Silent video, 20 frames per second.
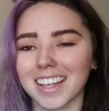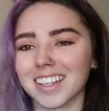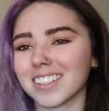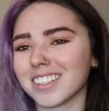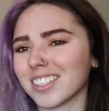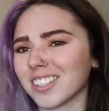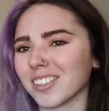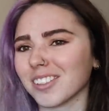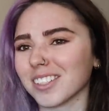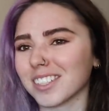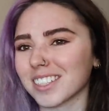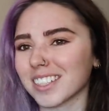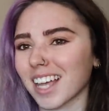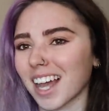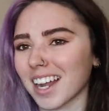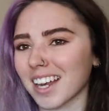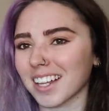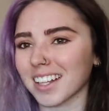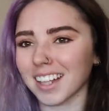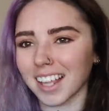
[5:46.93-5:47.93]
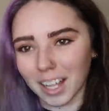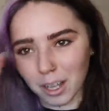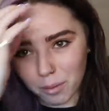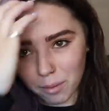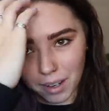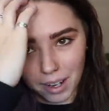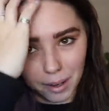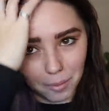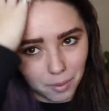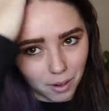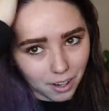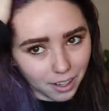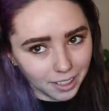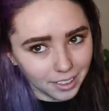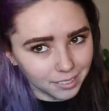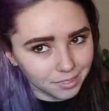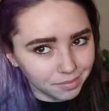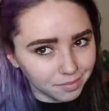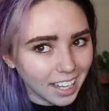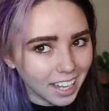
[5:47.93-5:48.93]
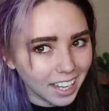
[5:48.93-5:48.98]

It still is kind of like what I want.